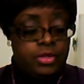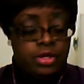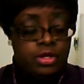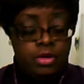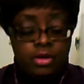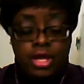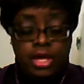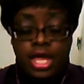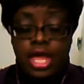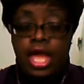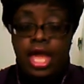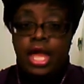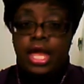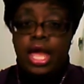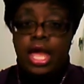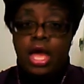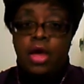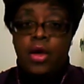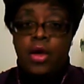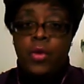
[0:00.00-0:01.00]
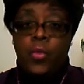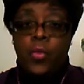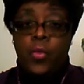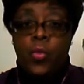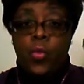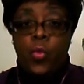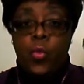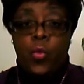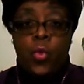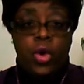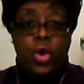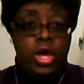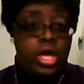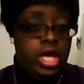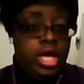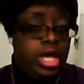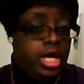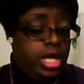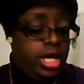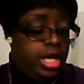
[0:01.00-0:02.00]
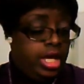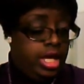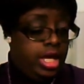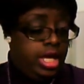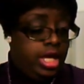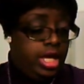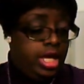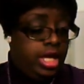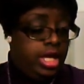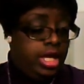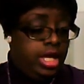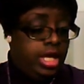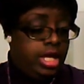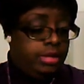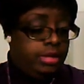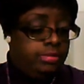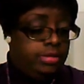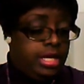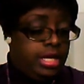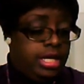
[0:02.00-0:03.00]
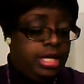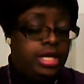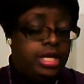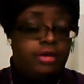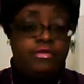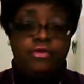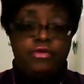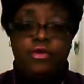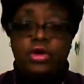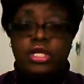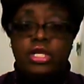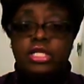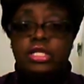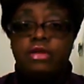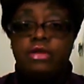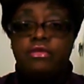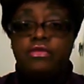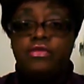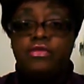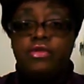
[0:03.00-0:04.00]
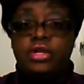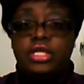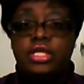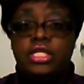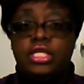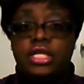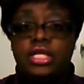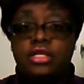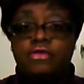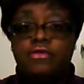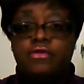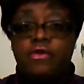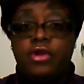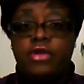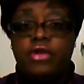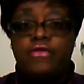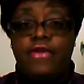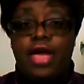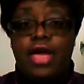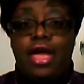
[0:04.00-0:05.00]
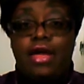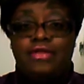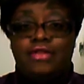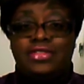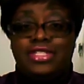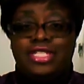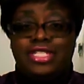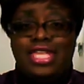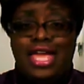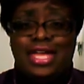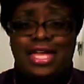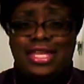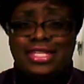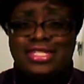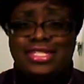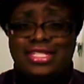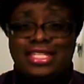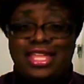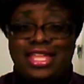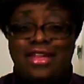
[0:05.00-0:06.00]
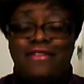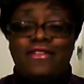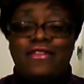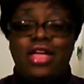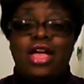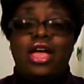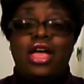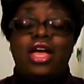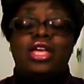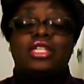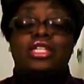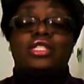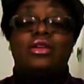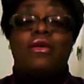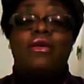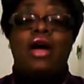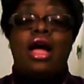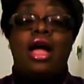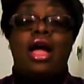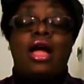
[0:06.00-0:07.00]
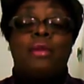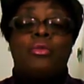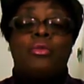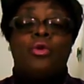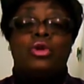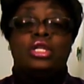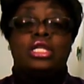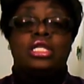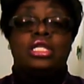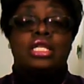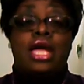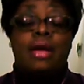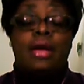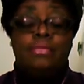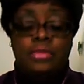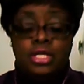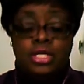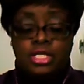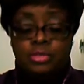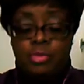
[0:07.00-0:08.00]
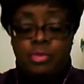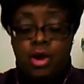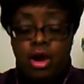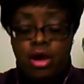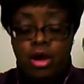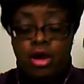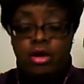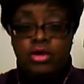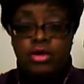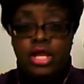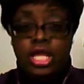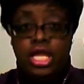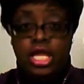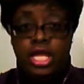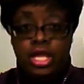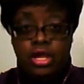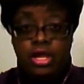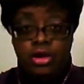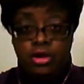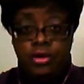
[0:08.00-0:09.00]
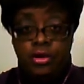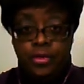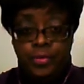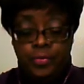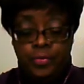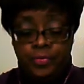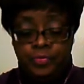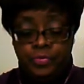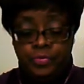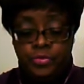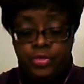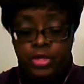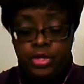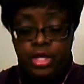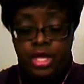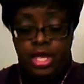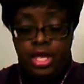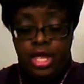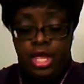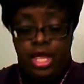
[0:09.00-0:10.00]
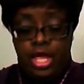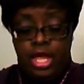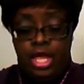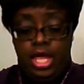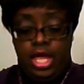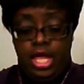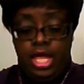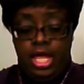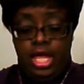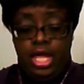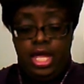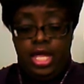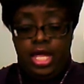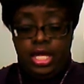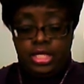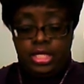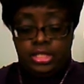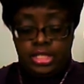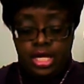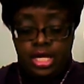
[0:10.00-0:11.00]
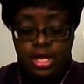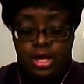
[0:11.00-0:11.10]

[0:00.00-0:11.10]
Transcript: Okay, I got 1 minute and 47, 46, 45 seconds left. So I'm going to stop this part here. And